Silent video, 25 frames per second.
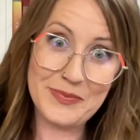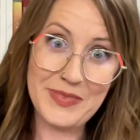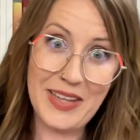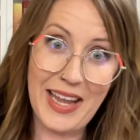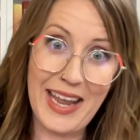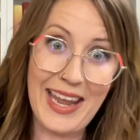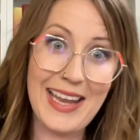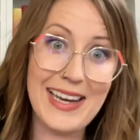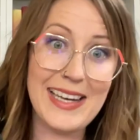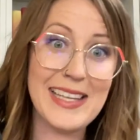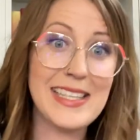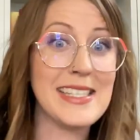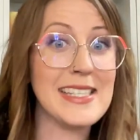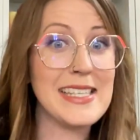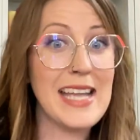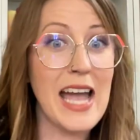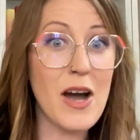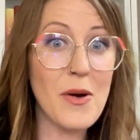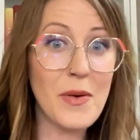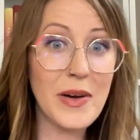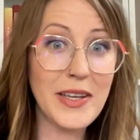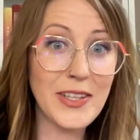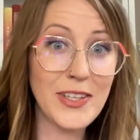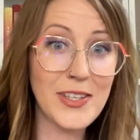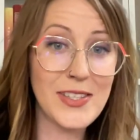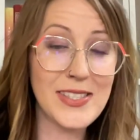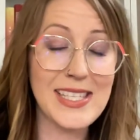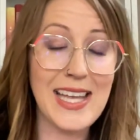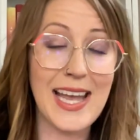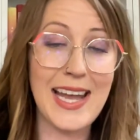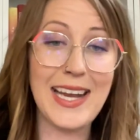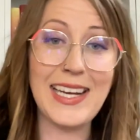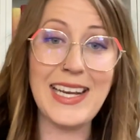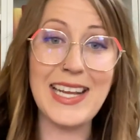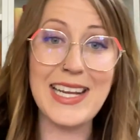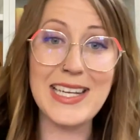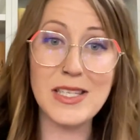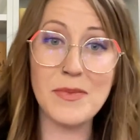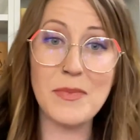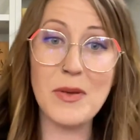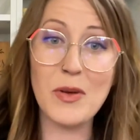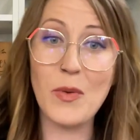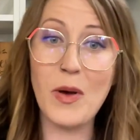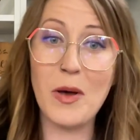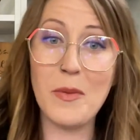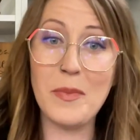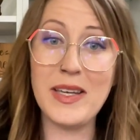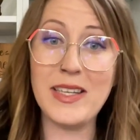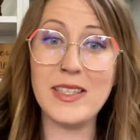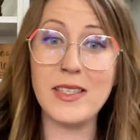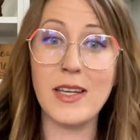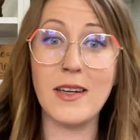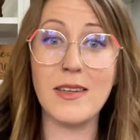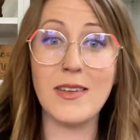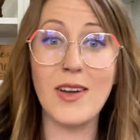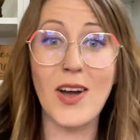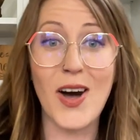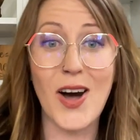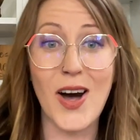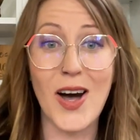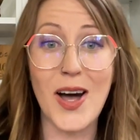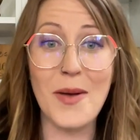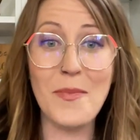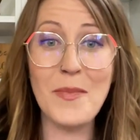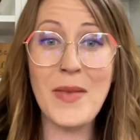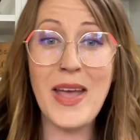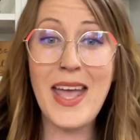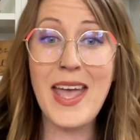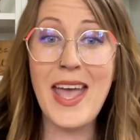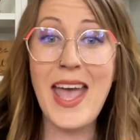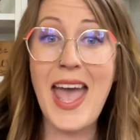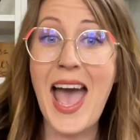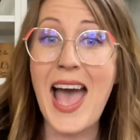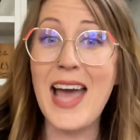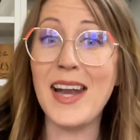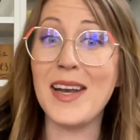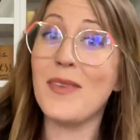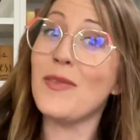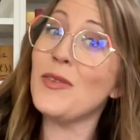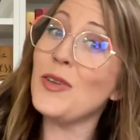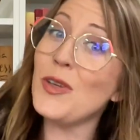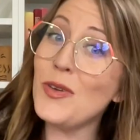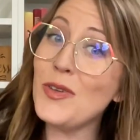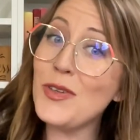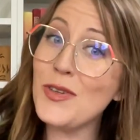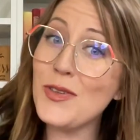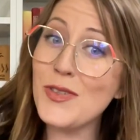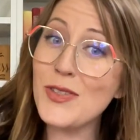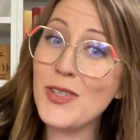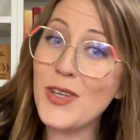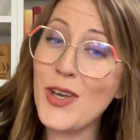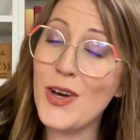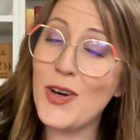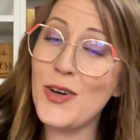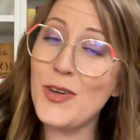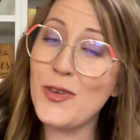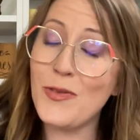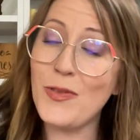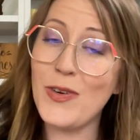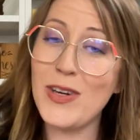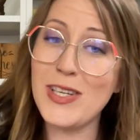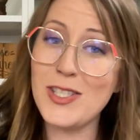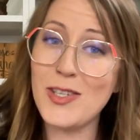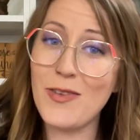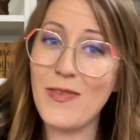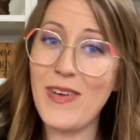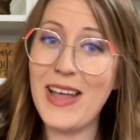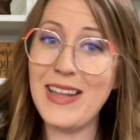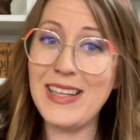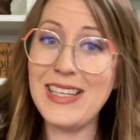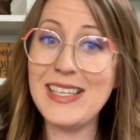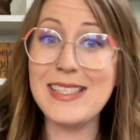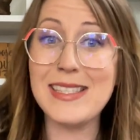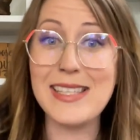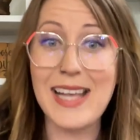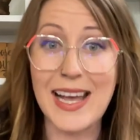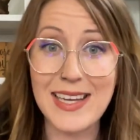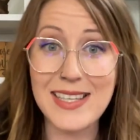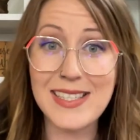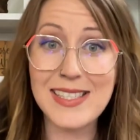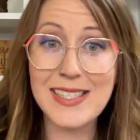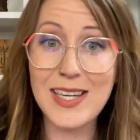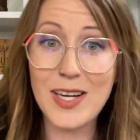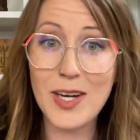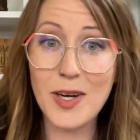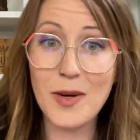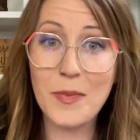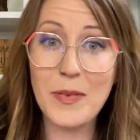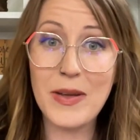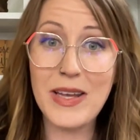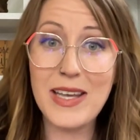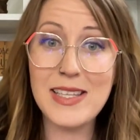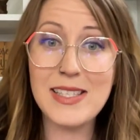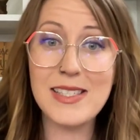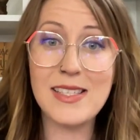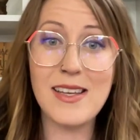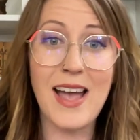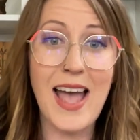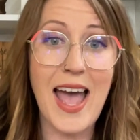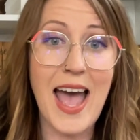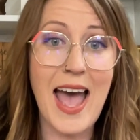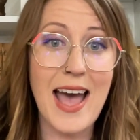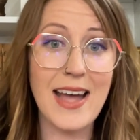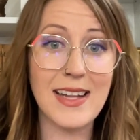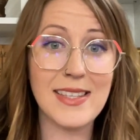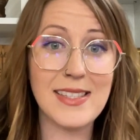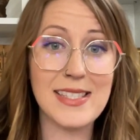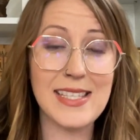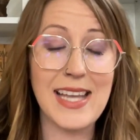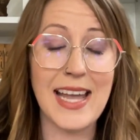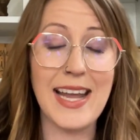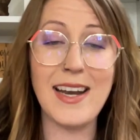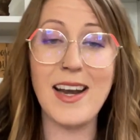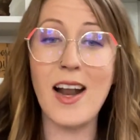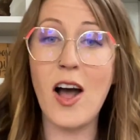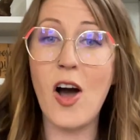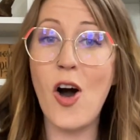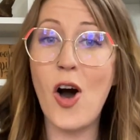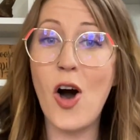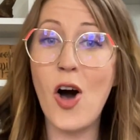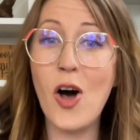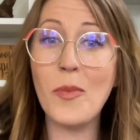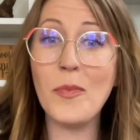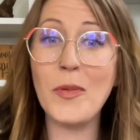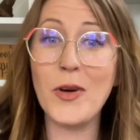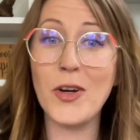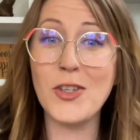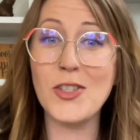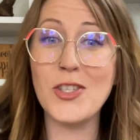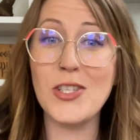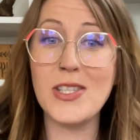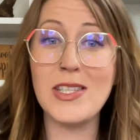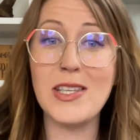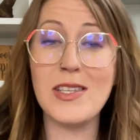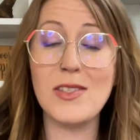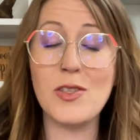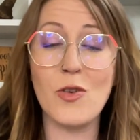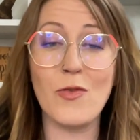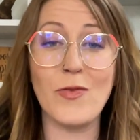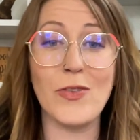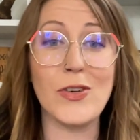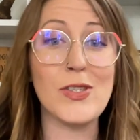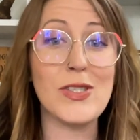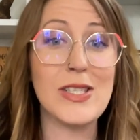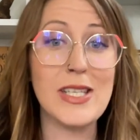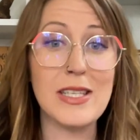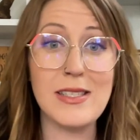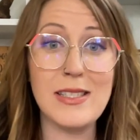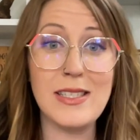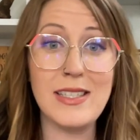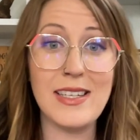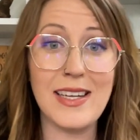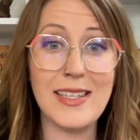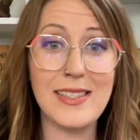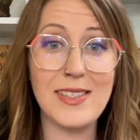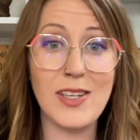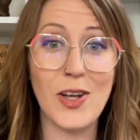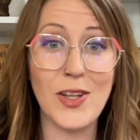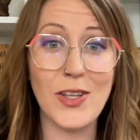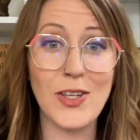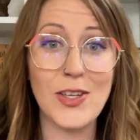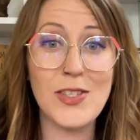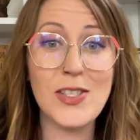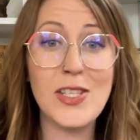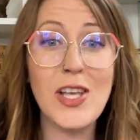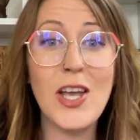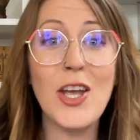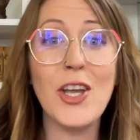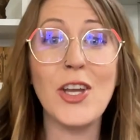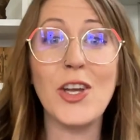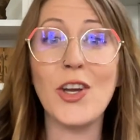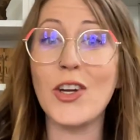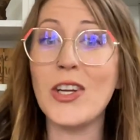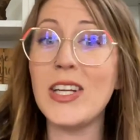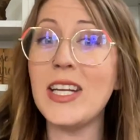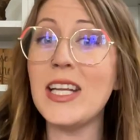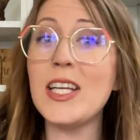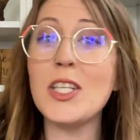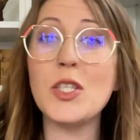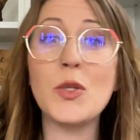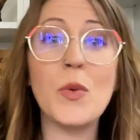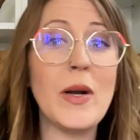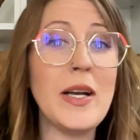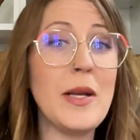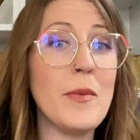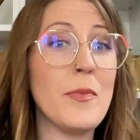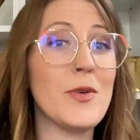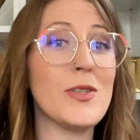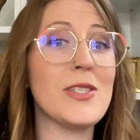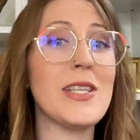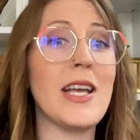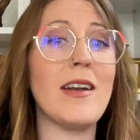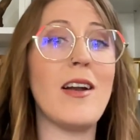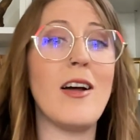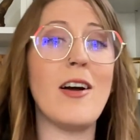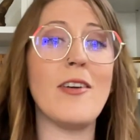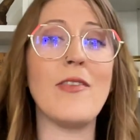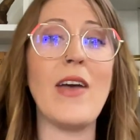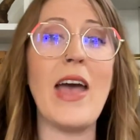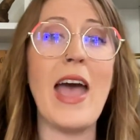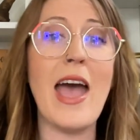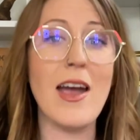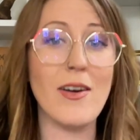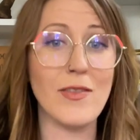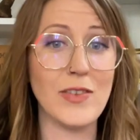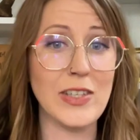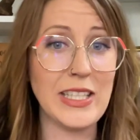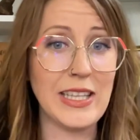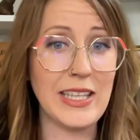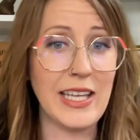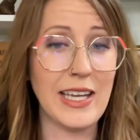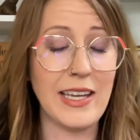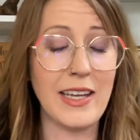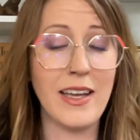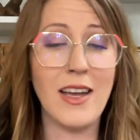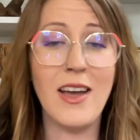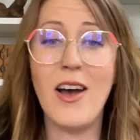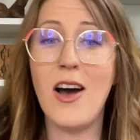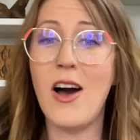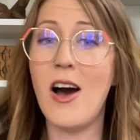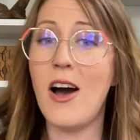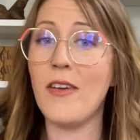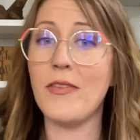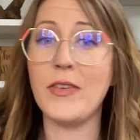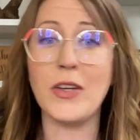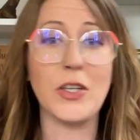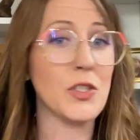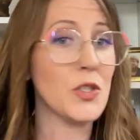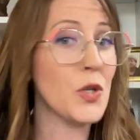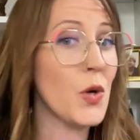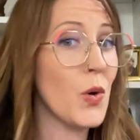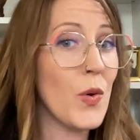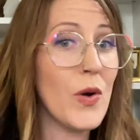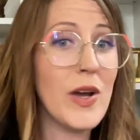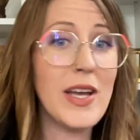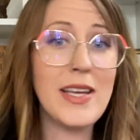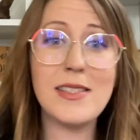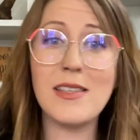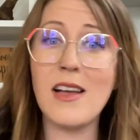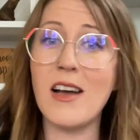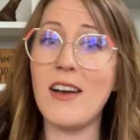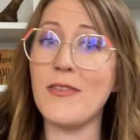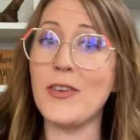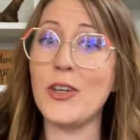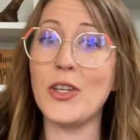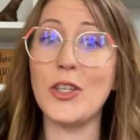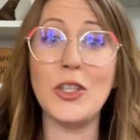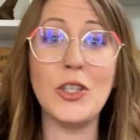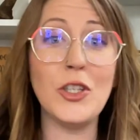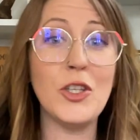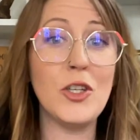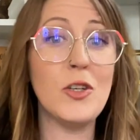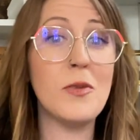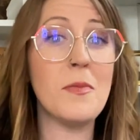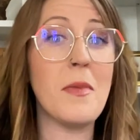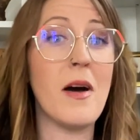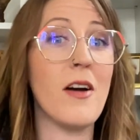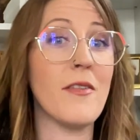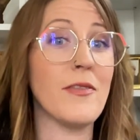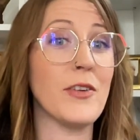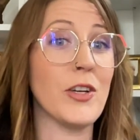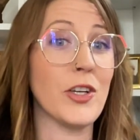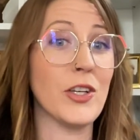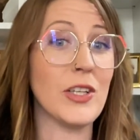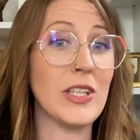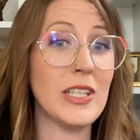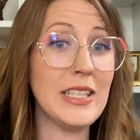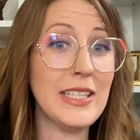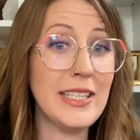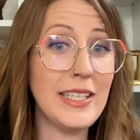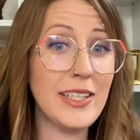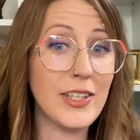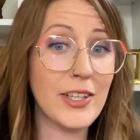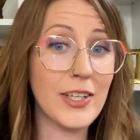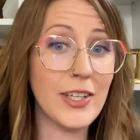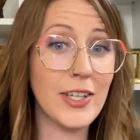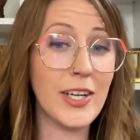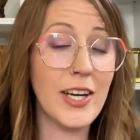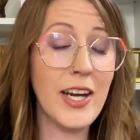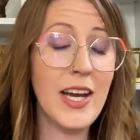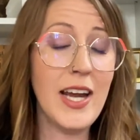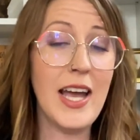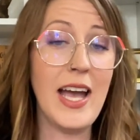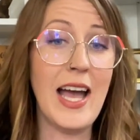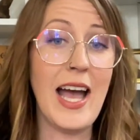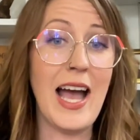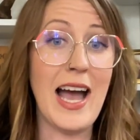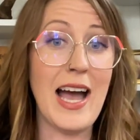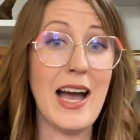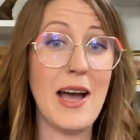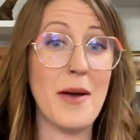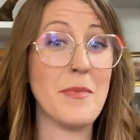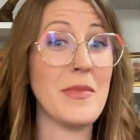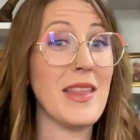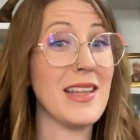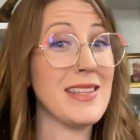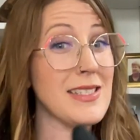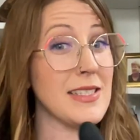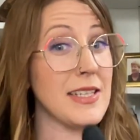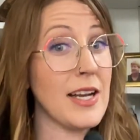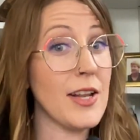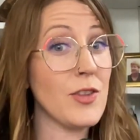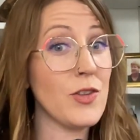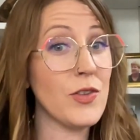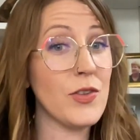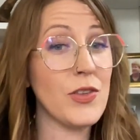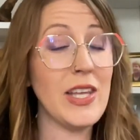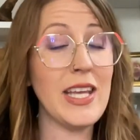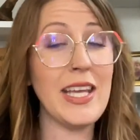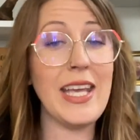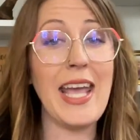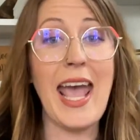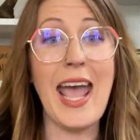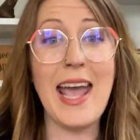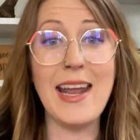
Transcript: It is now on their site, intimatewellbeing.com. And if you use code Fraser Valley Sex Therapist at site, all purchases over $69, you're gonna get 20% off everything. Off your toys, off your lube, off your cleaner. That's another thing.